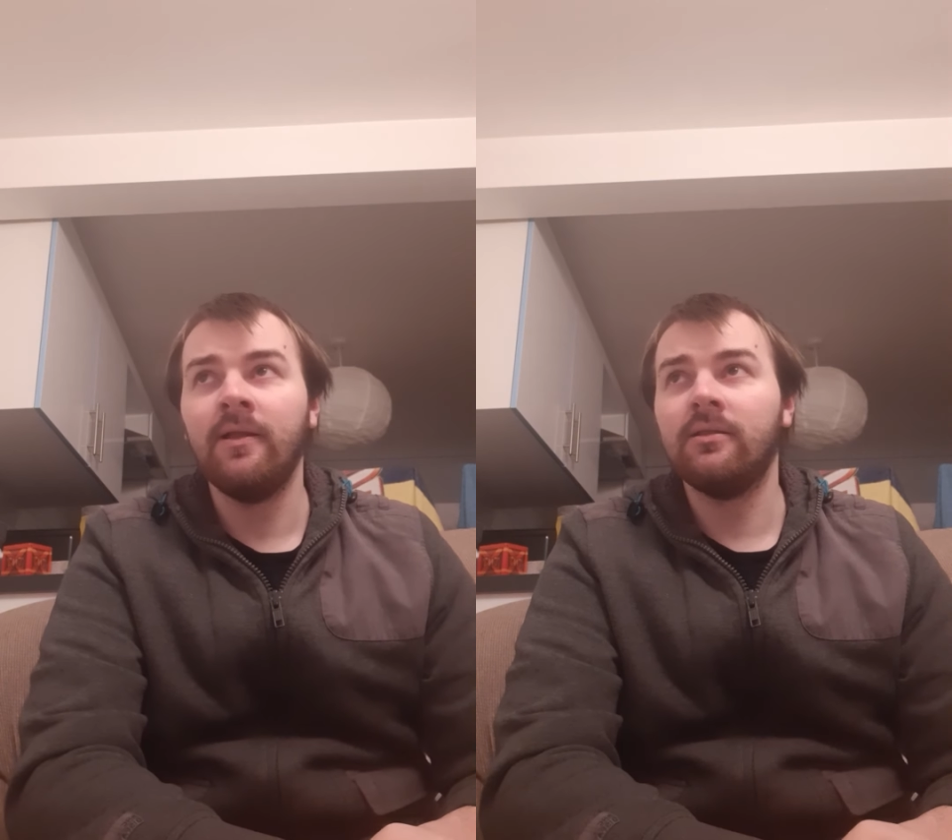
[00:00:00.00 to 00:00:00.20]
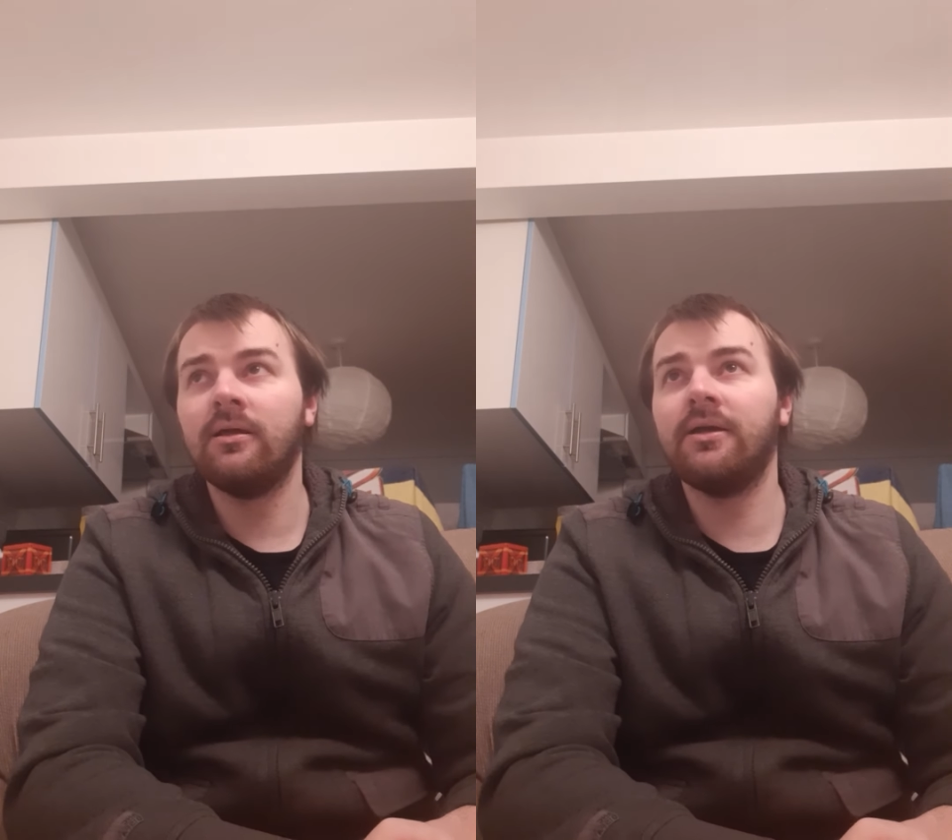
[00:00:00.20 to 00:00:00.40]

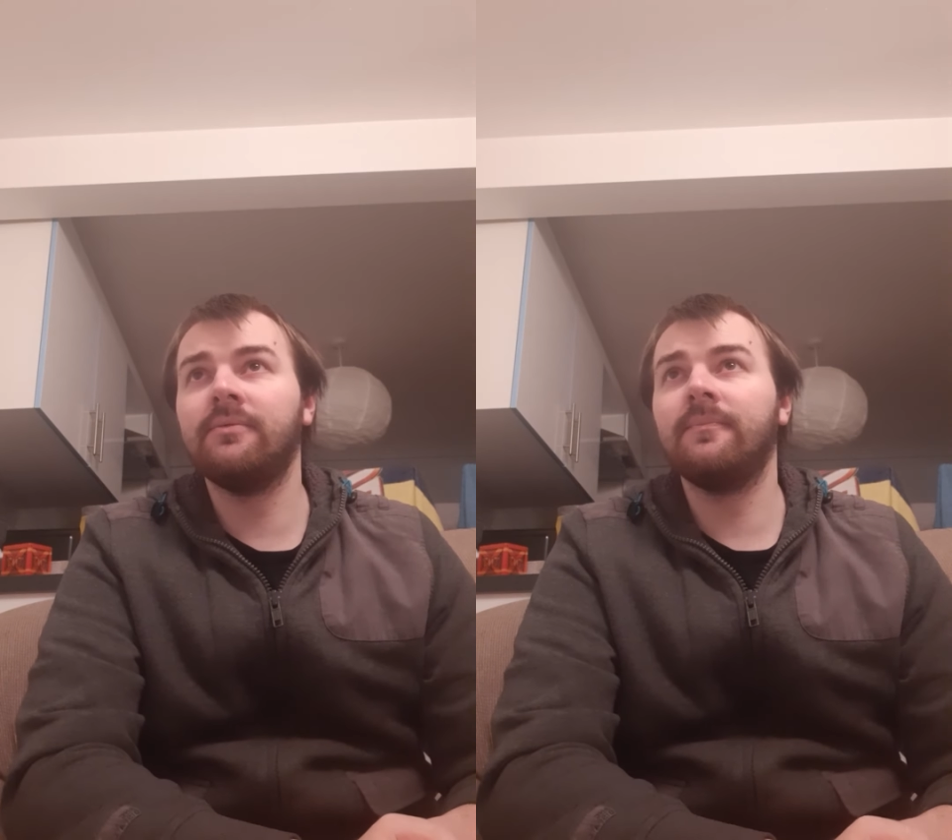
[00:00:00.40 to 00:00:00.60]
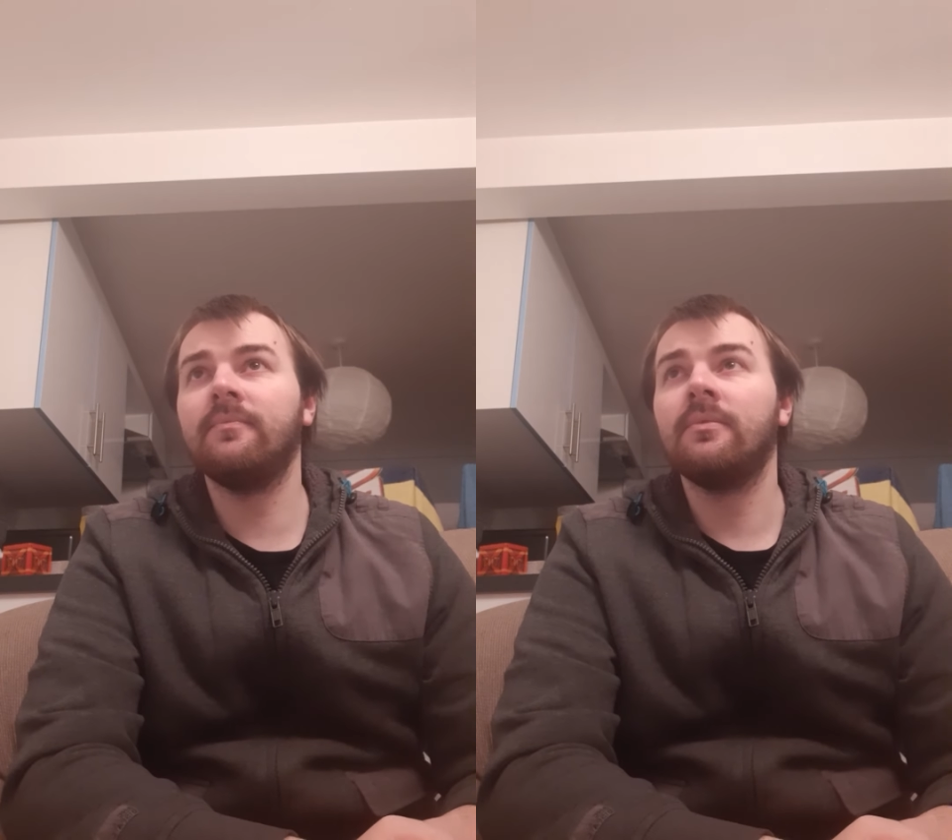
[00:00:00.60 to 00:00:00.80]
Like,
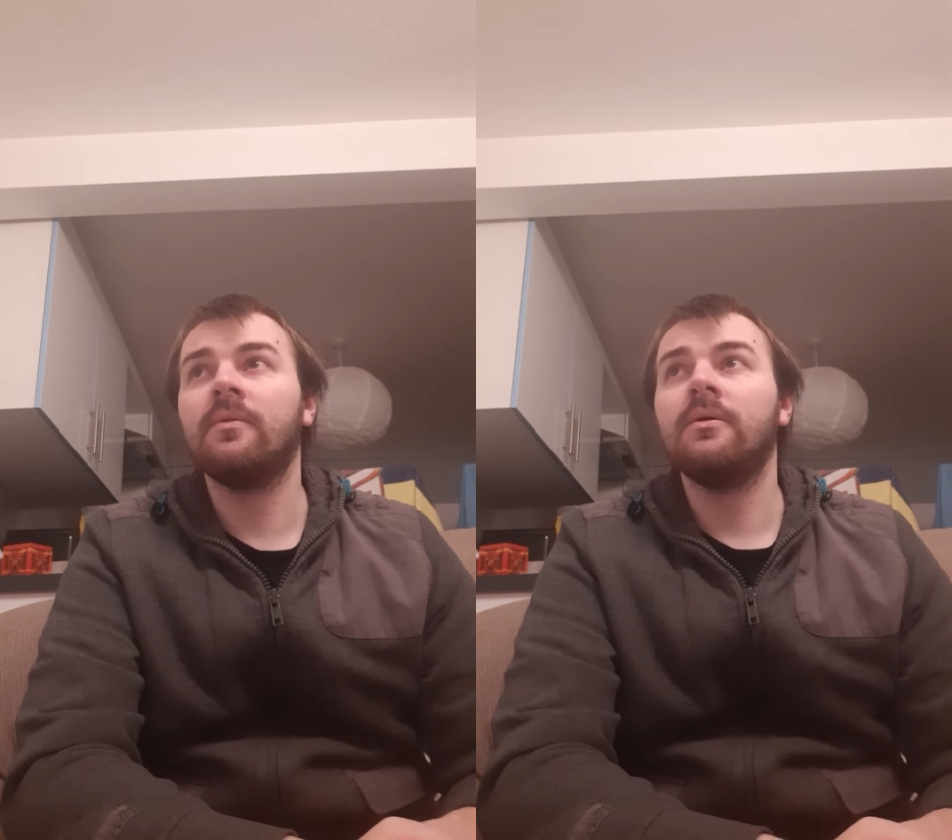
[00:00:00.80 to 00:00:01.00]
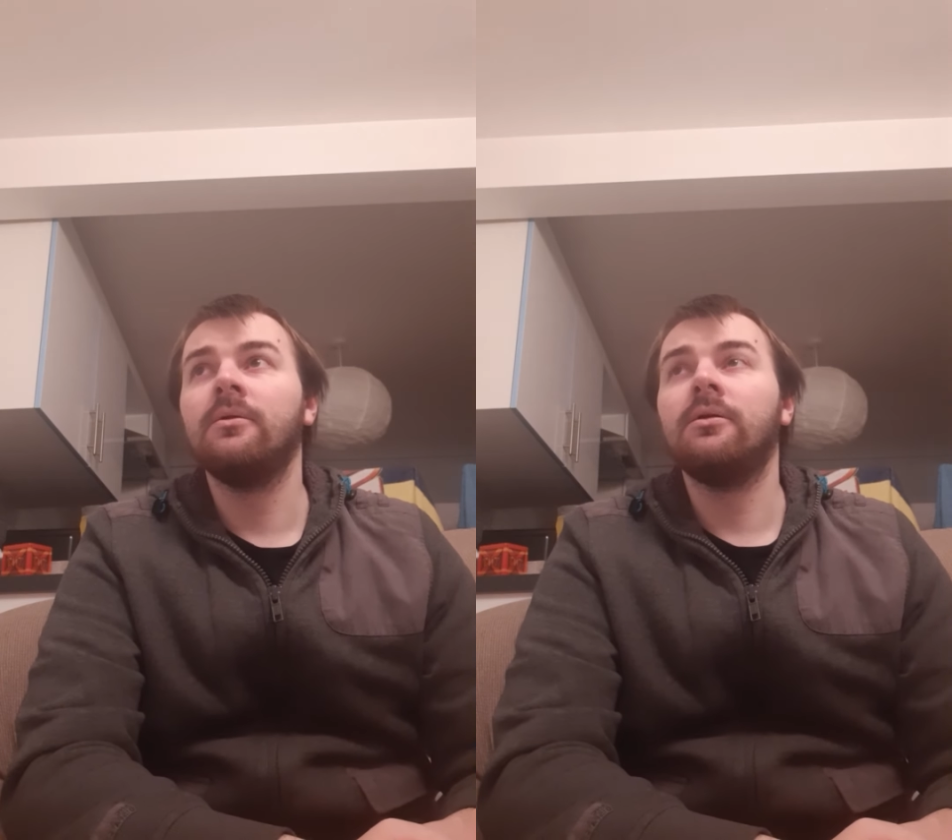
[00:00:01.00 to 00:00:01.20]

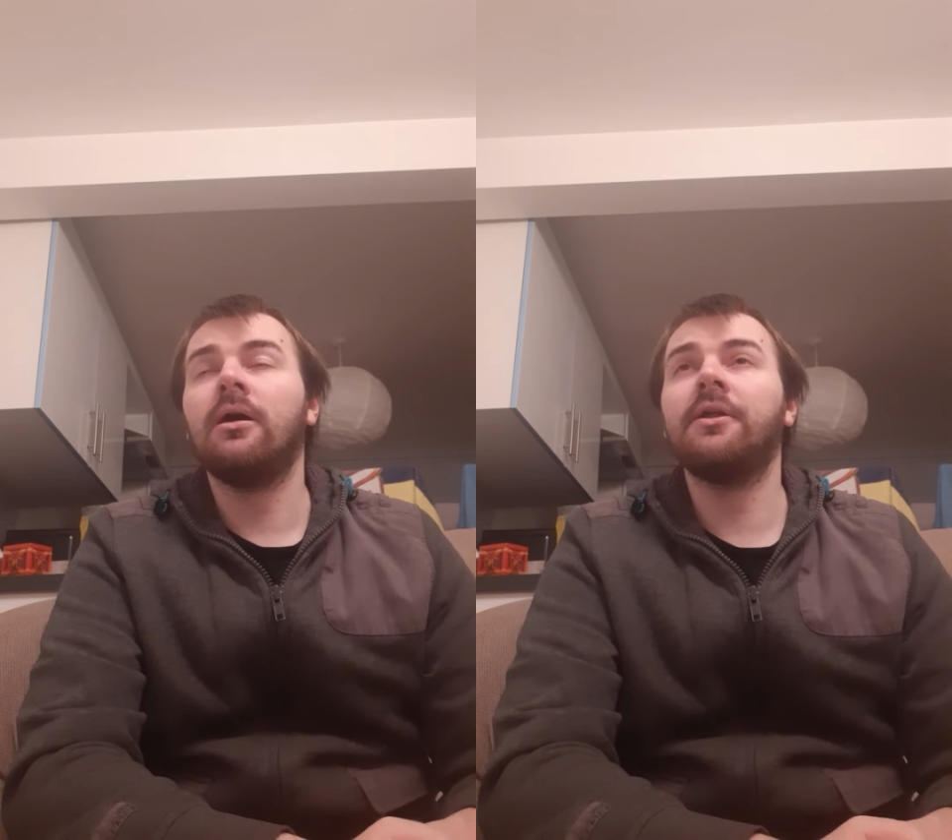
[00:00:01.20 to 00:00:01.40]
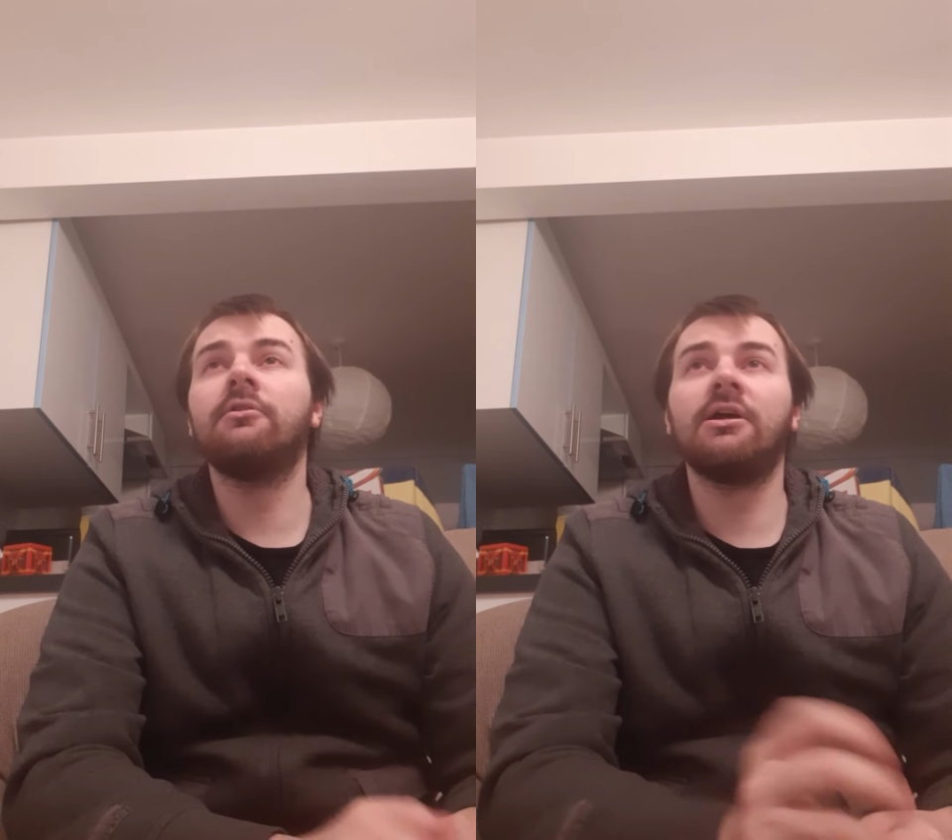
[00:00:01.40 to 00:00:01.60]

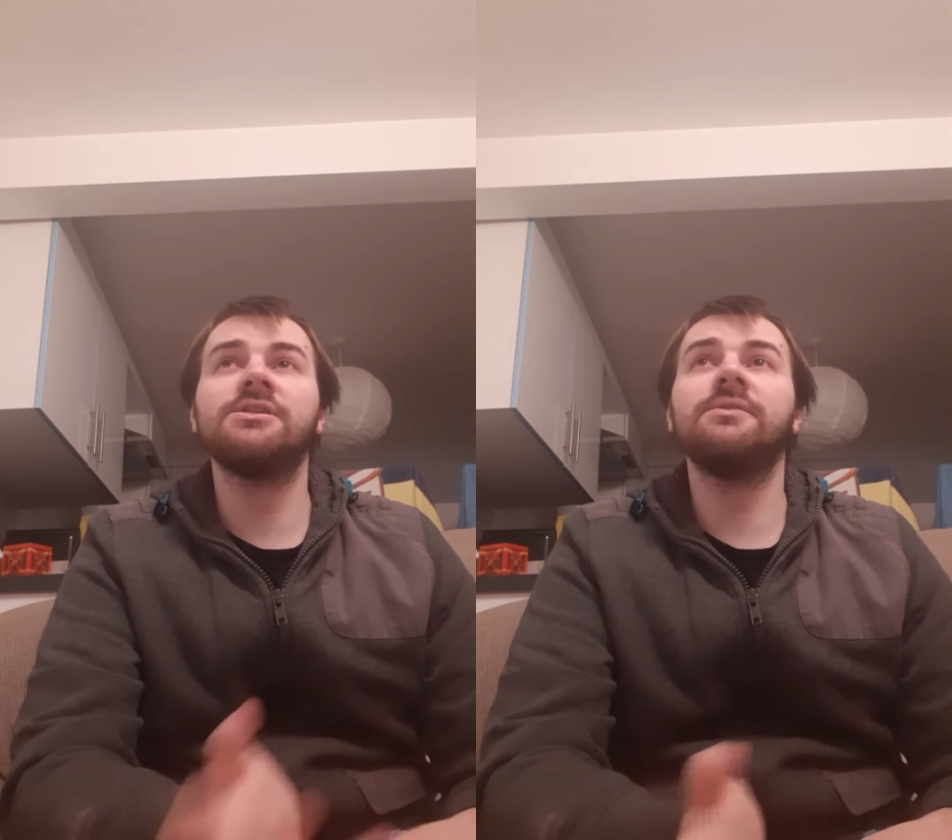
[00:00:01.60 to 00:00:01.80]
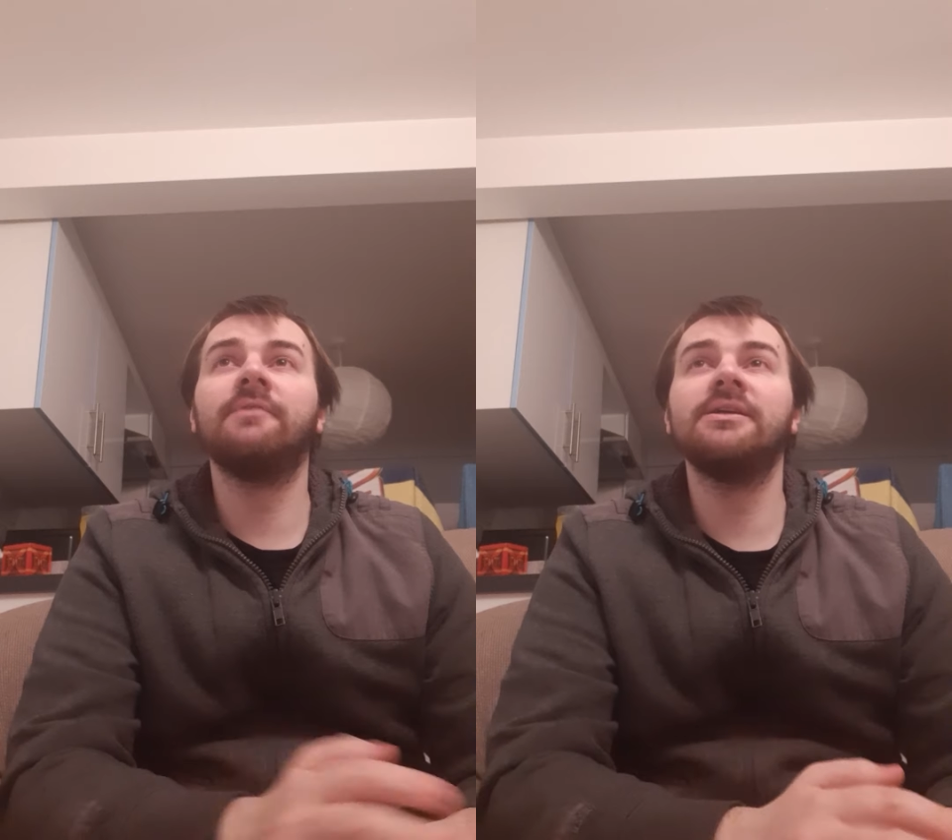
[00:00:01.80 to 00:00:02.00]
I know Crash
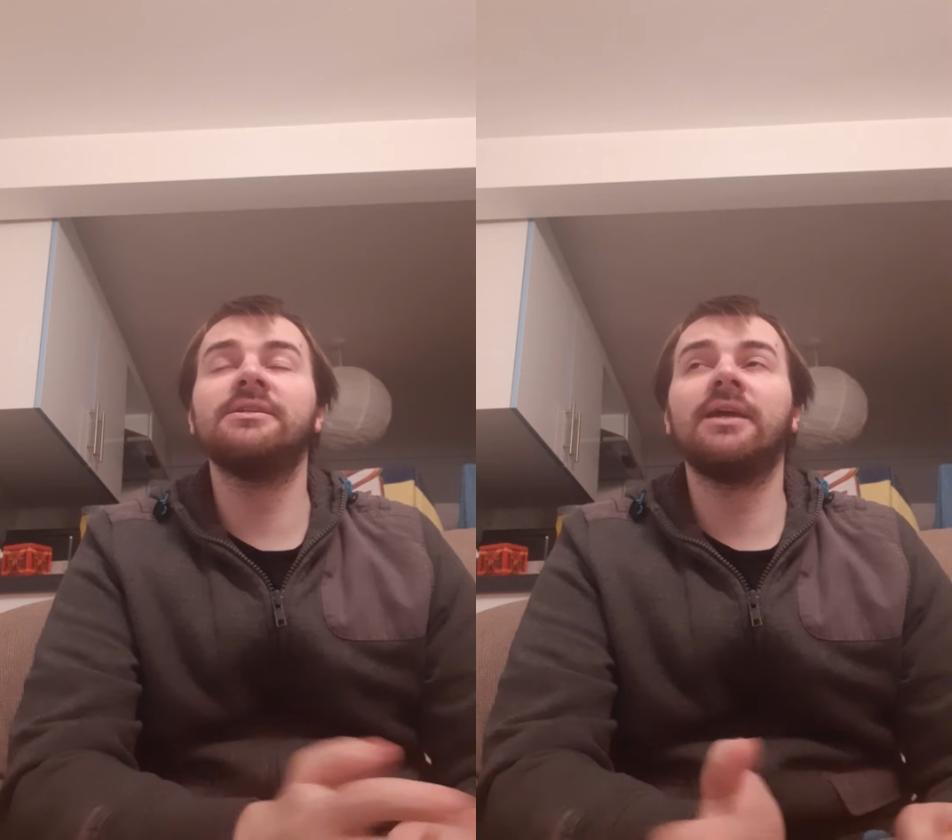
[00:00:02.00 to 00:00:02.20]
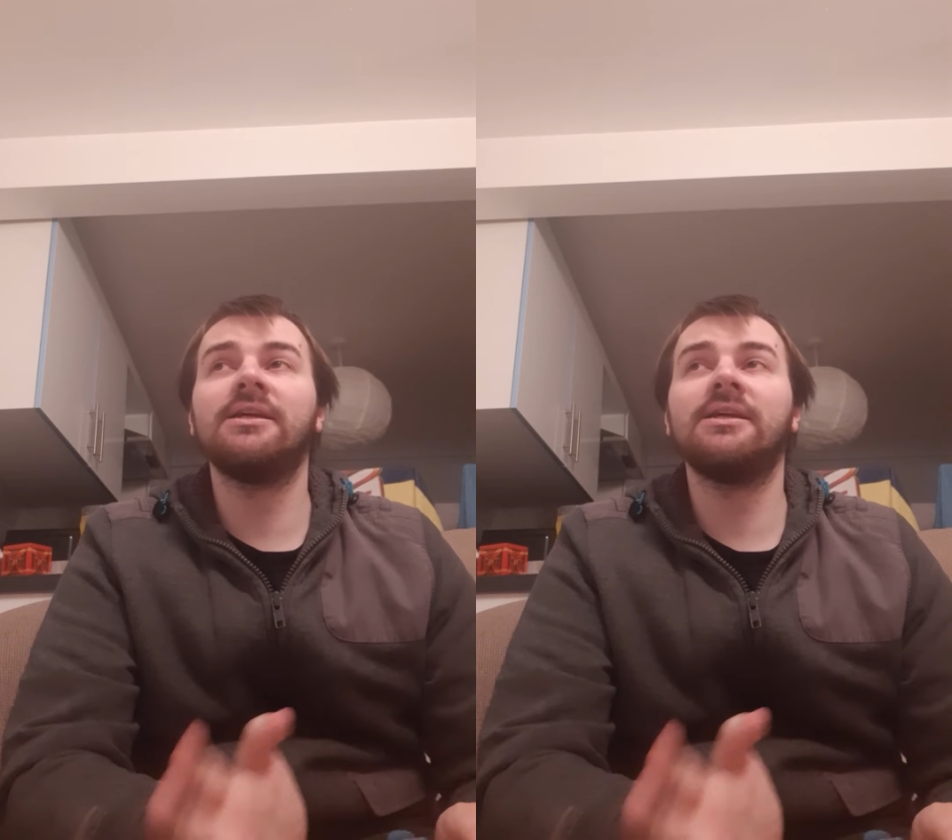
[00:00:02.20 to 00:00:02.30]
Team Racing